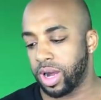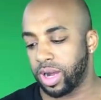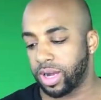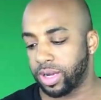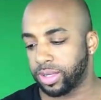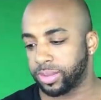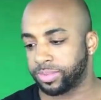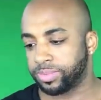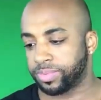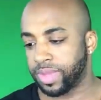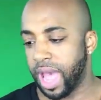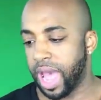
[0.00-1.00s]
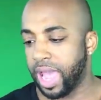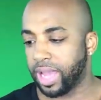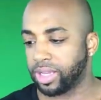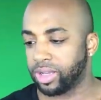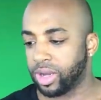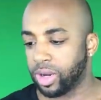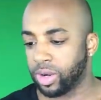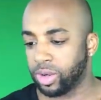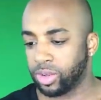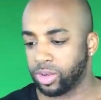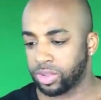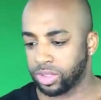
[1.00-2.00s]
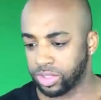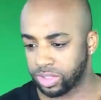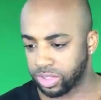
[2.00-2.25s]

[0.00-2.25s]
Um, I know,